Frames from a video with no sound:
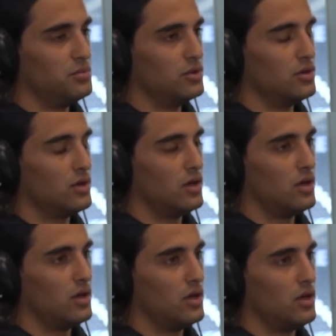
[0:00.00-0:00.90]
But
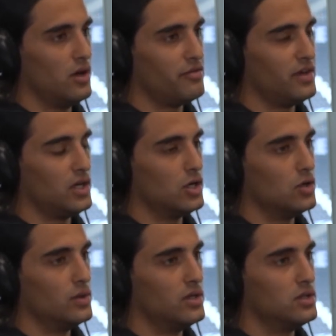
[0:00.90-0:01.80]
I think
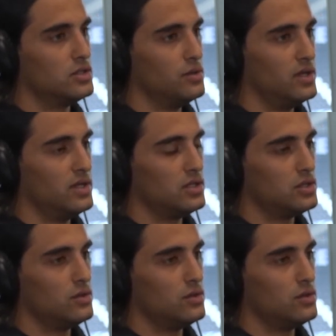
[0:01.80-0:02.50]
going to India 2